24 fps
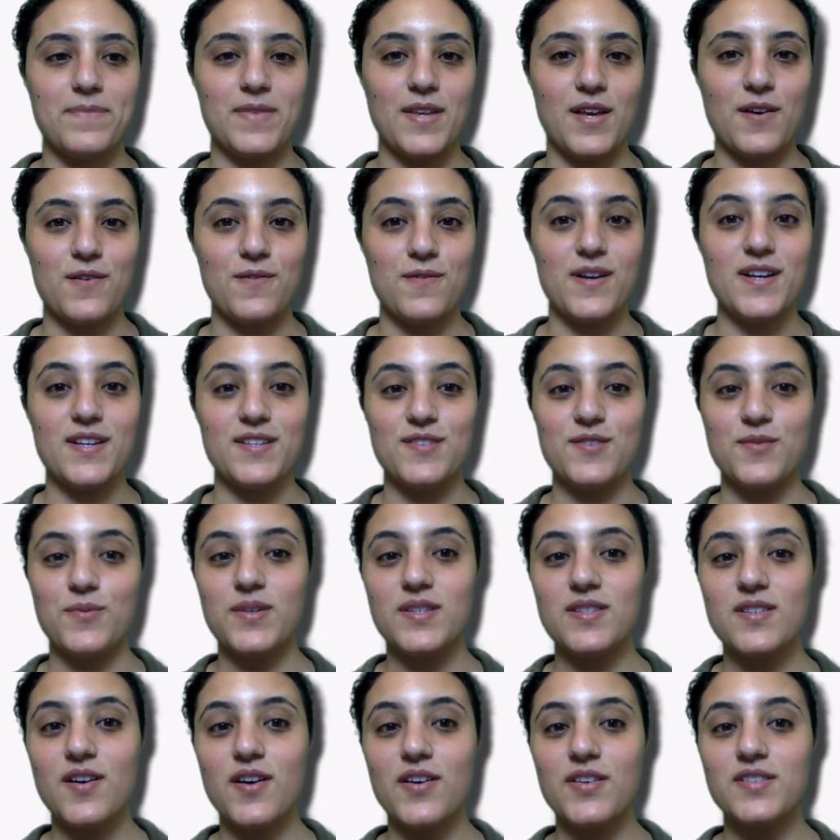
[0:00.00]
All right, so we
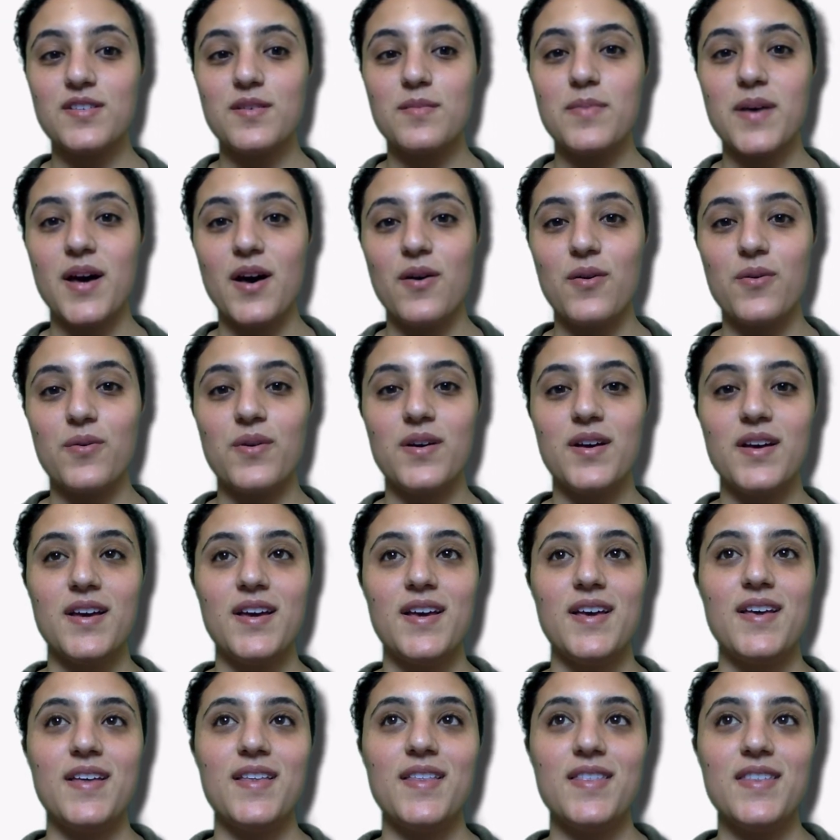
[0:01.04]
talked about
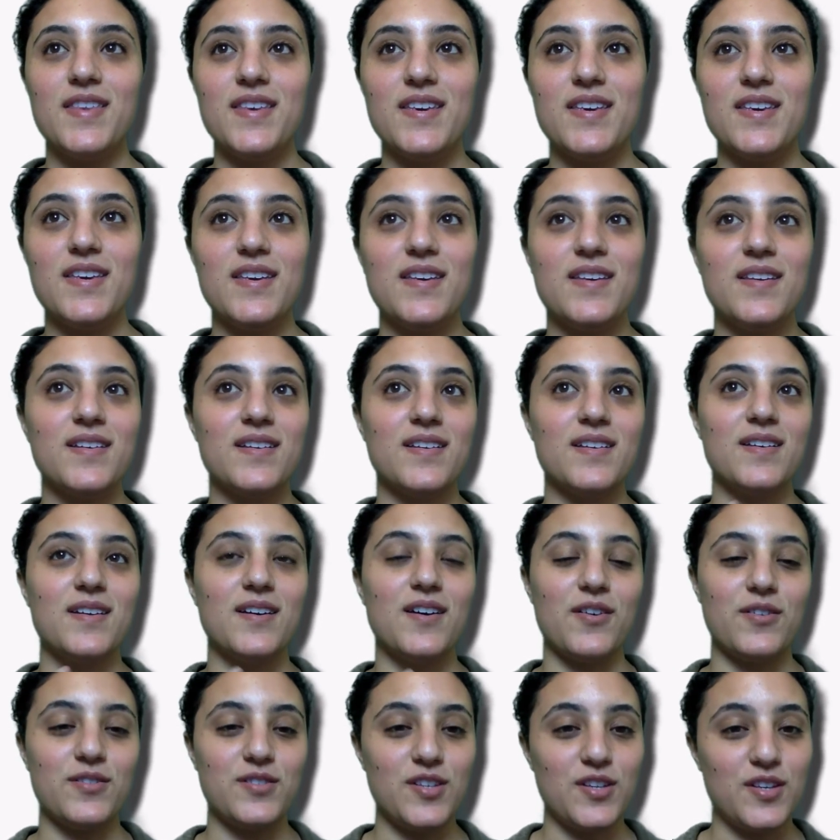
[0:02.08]
the
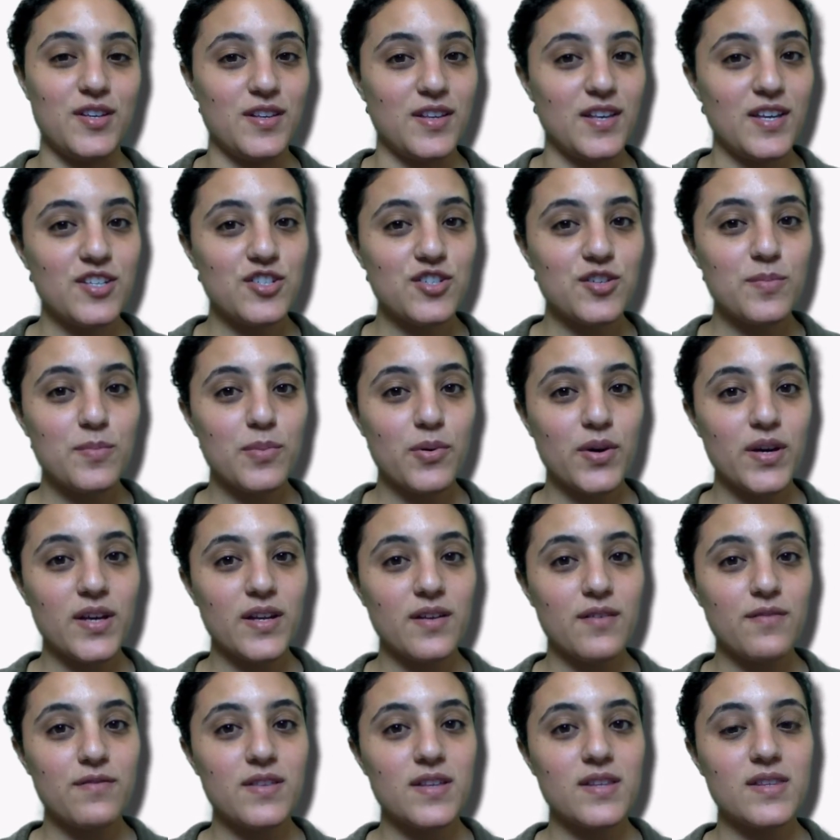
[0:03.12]
articulation
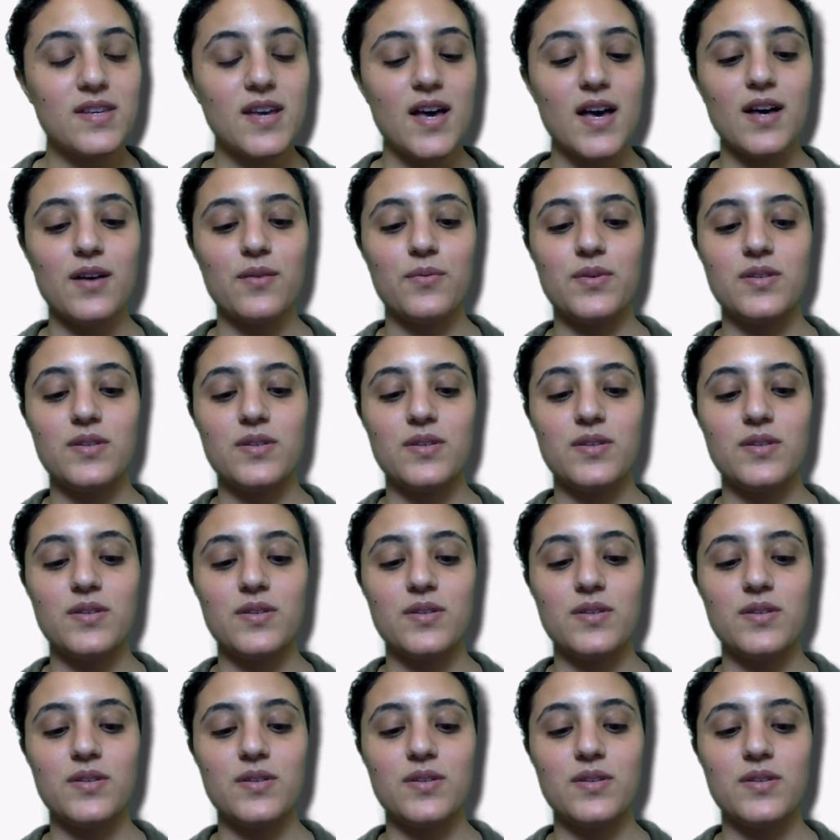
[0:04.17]
point of the ta.